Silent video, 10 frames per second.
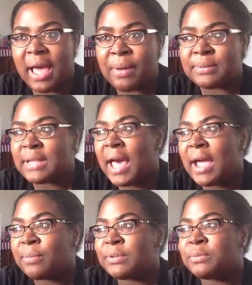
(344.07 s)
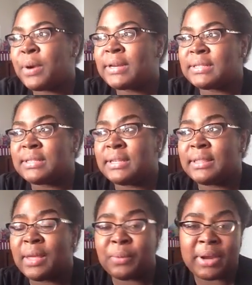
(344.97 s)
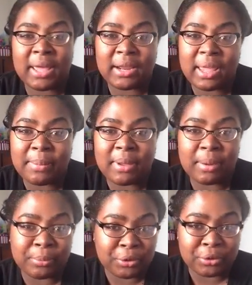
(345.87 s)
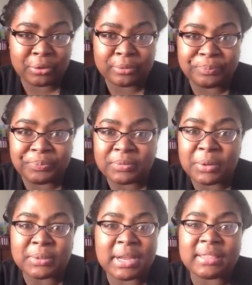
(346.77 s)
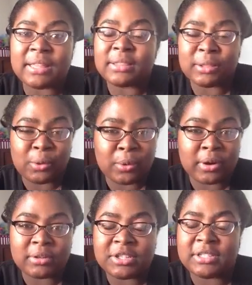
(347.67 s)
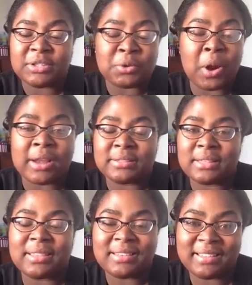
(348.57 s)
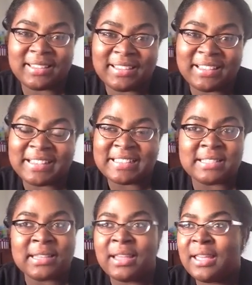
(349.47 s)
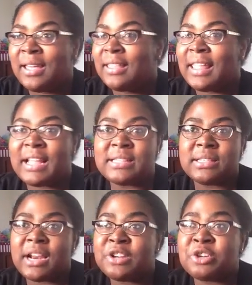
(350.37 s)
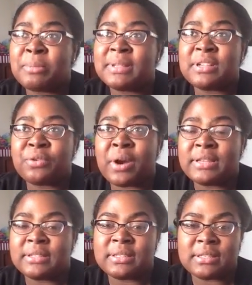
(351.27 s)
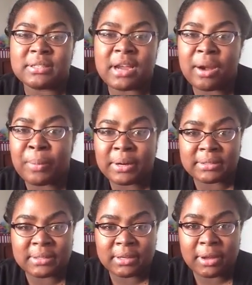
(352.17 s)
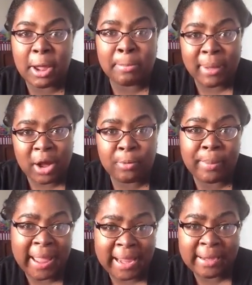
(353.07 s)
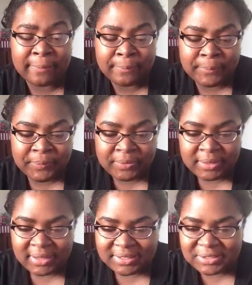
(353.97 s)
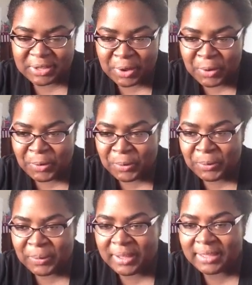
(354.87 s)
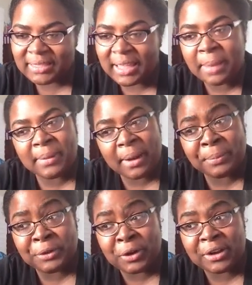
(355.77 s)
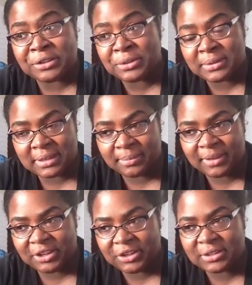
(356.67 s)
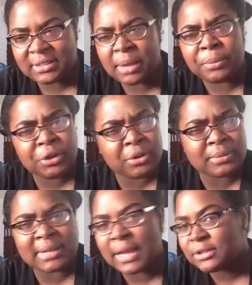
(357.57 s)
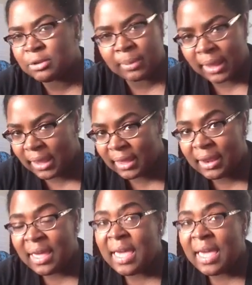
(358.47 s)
I was a high-risk pregnancy, they went ahead and gave me an epidural, which I thank the Lord Jesus Christ that they did. Because, like I said, I drove myself crazy this entire pregnancy about pain. So they gave me the epidural at 2 centimeters. The epidural was not too bad.